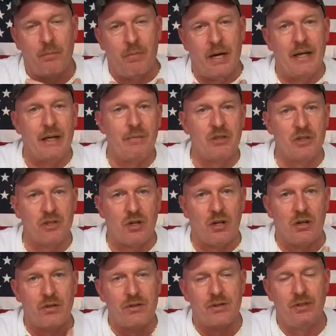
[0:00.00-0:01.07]
My name is
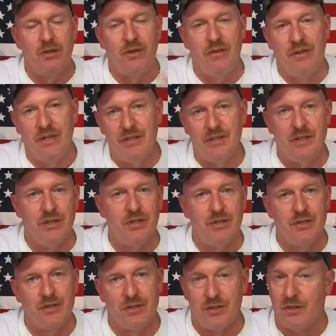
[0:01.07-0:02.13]
Charles. This is